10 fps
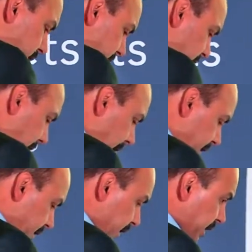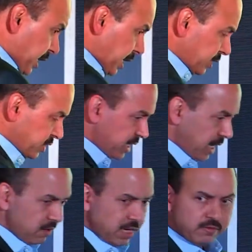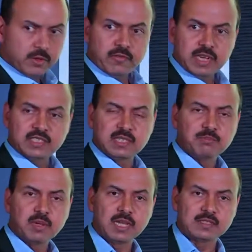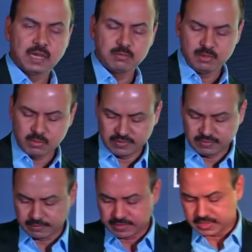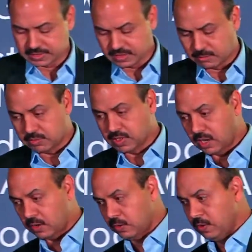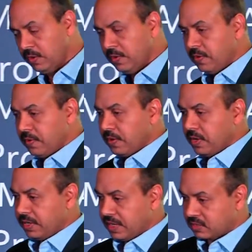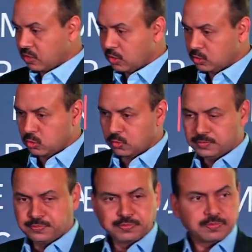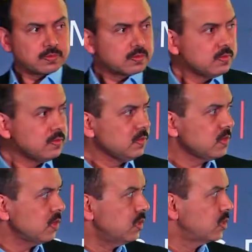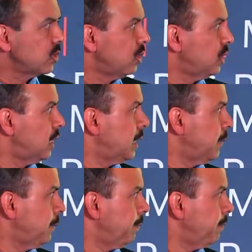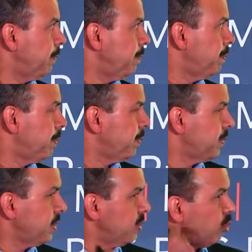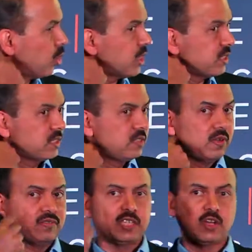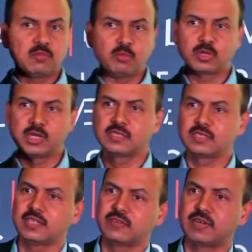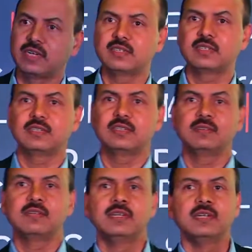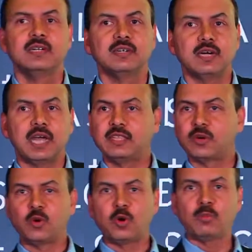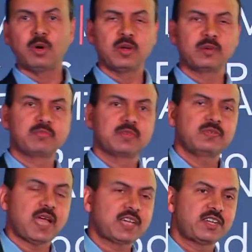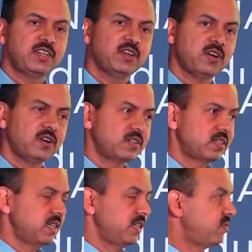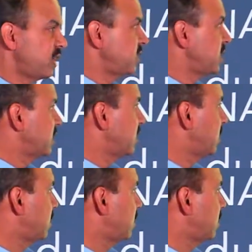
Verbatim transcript: digitalization in industry, I will give you a very simple example, my favorite example, how uh, it has gone through. So, uh, motors, you have seen all motors in different uh, either home or factory or uh, infrastructure or